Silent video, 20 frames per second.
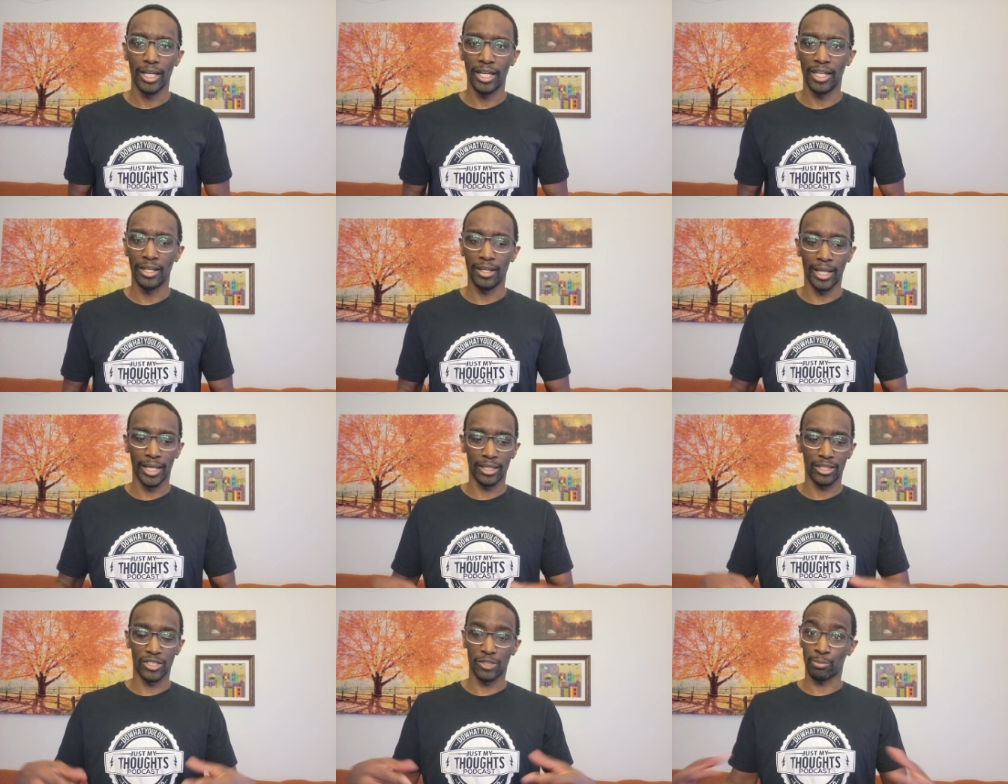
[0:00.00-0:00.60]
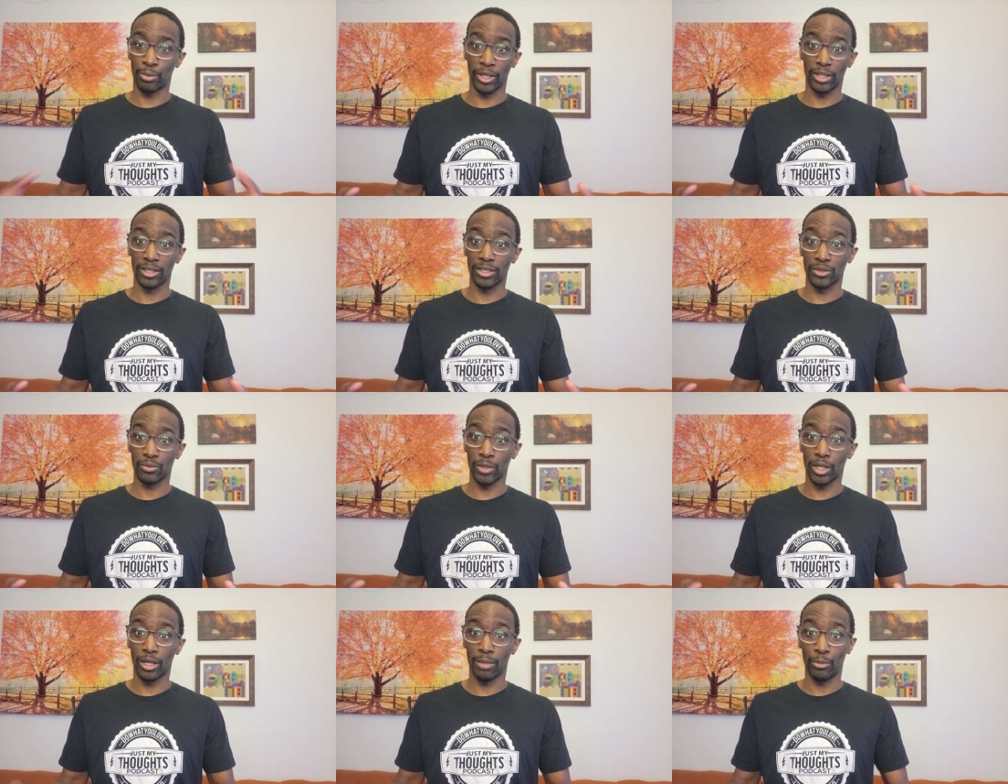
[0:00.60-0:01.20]
and like the
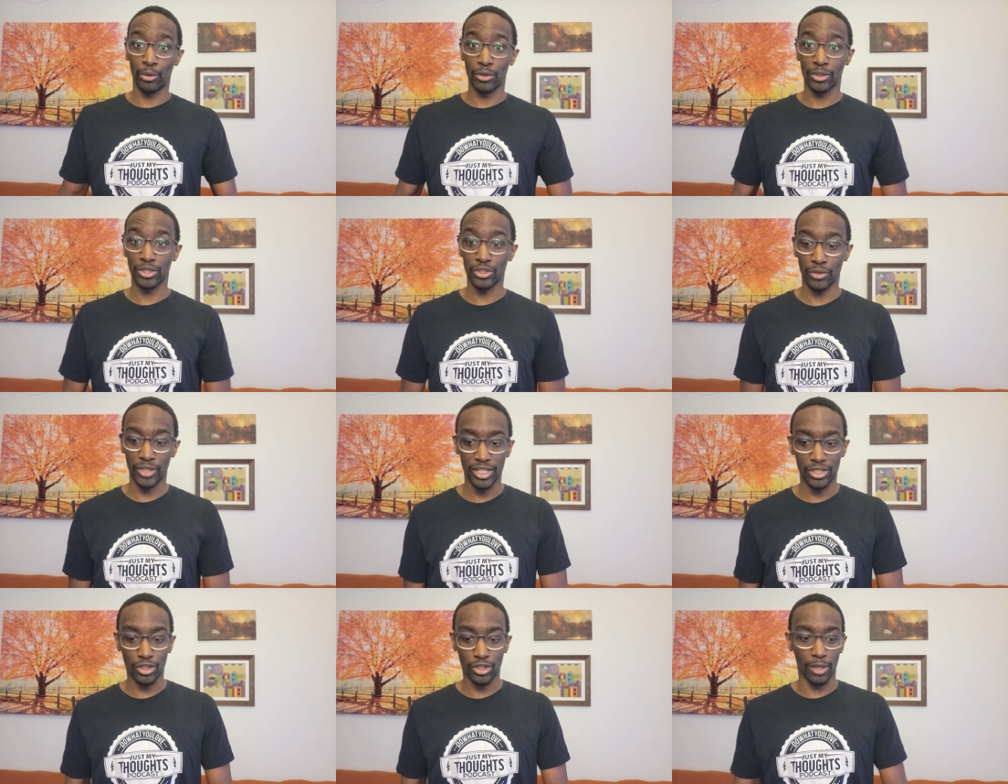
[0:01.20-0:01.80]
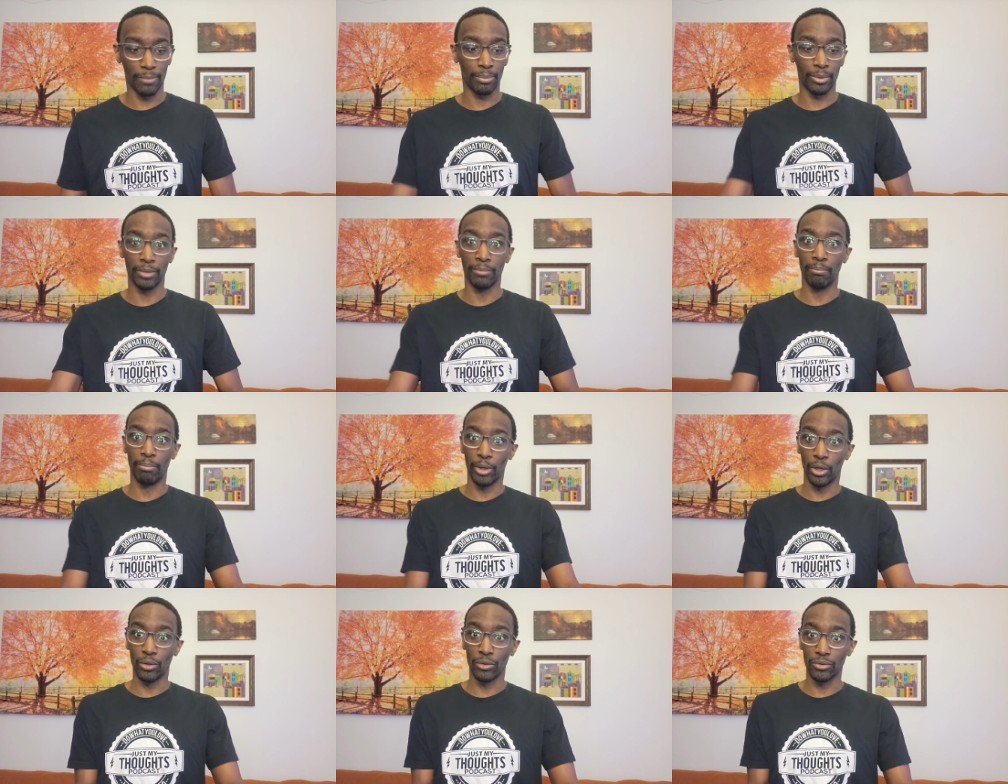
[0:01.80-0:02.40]
sprinklers would come on, so he started putting
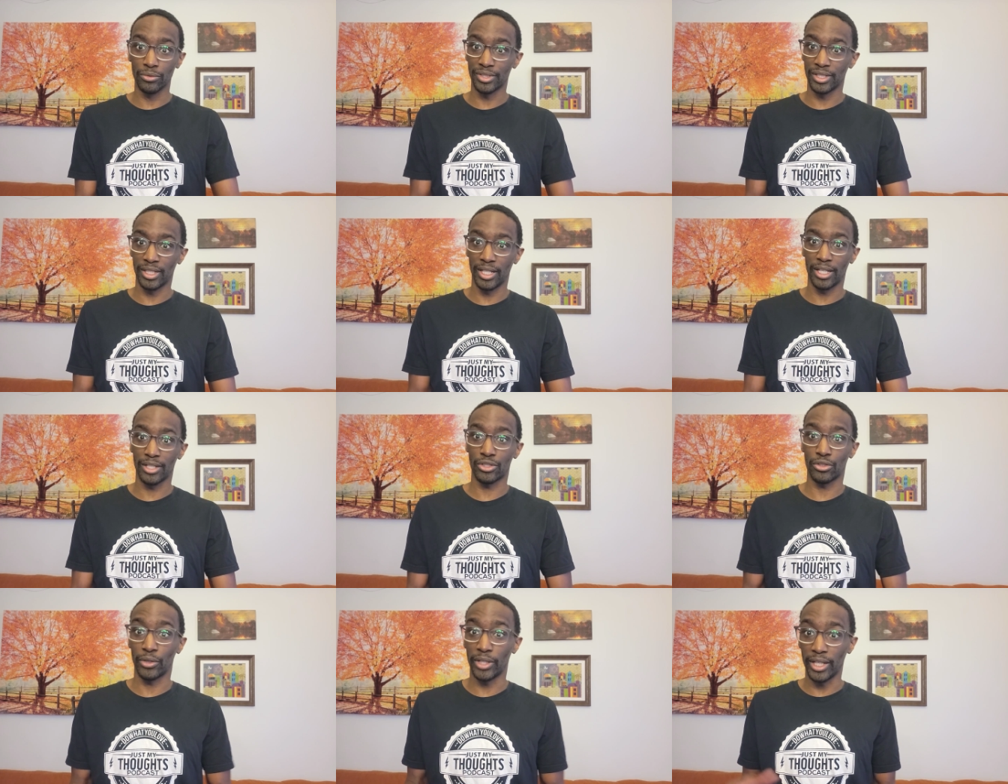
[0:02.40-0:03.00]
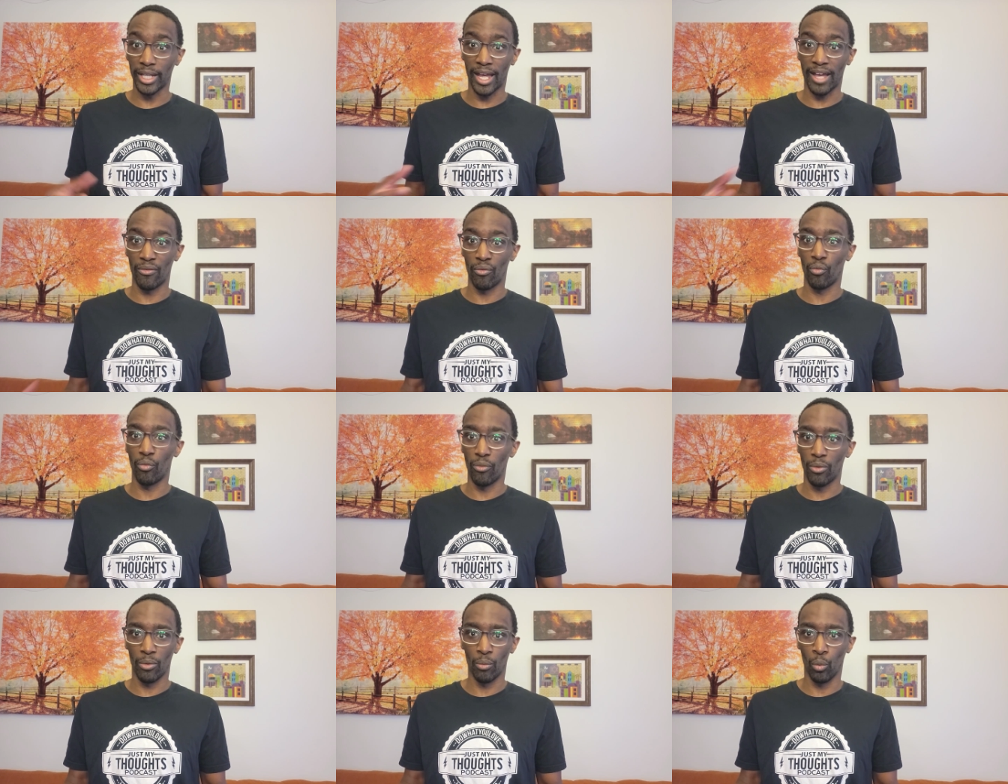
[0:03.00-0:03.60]
bowls in there so he'd
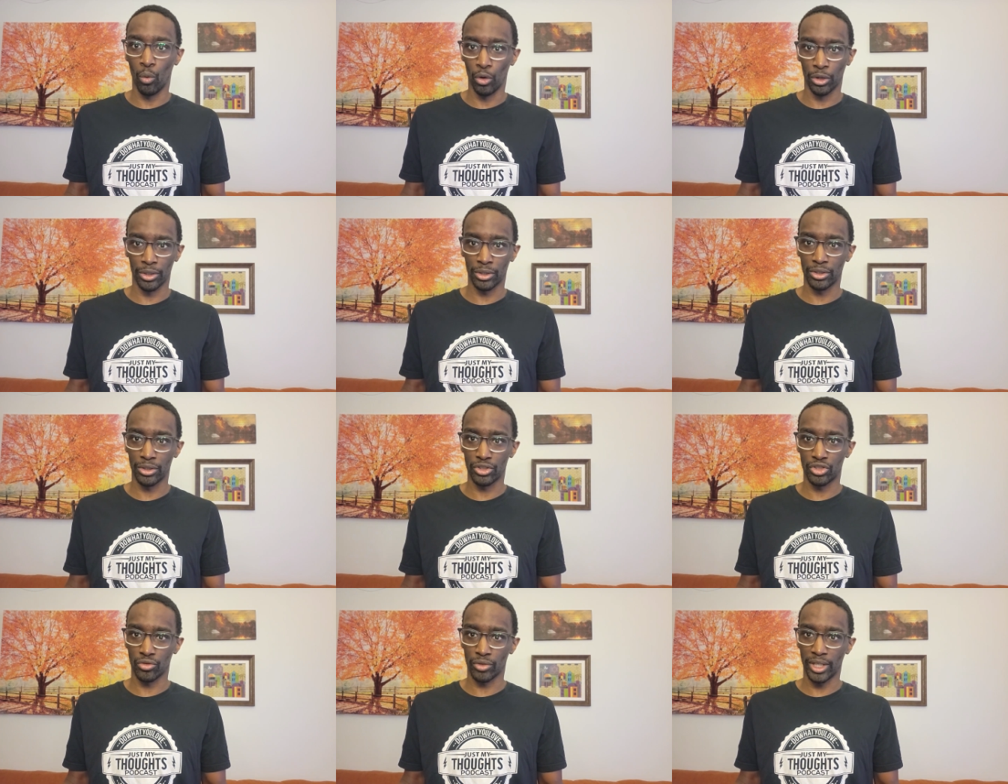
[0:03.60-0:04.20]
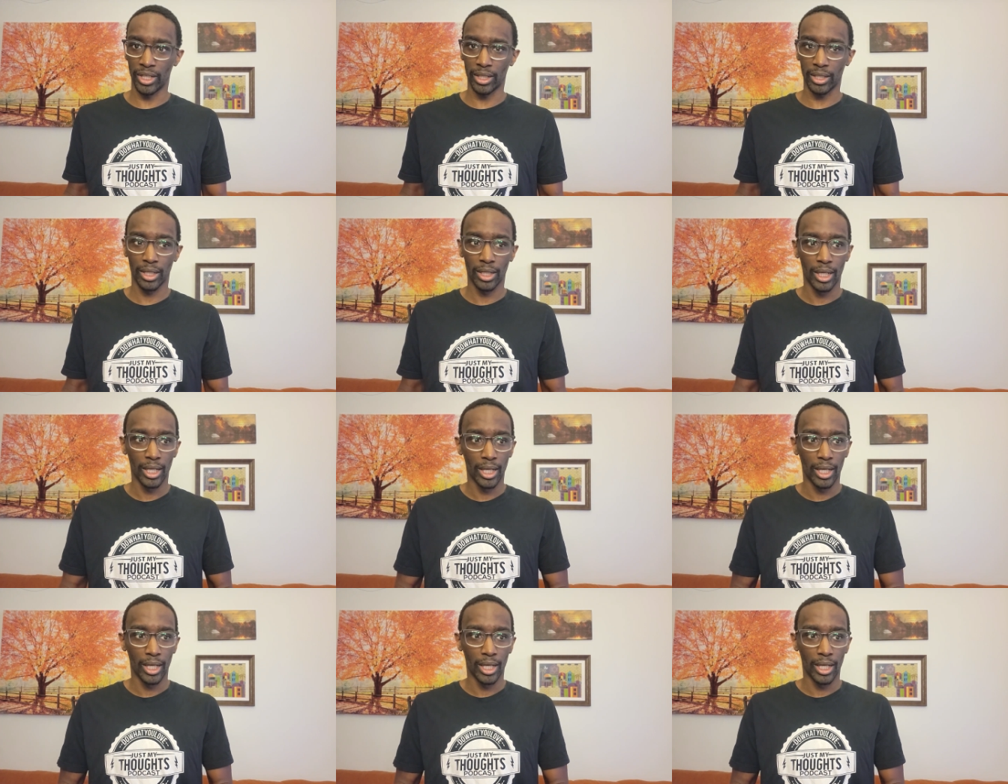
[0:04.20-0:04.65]
have water to drink.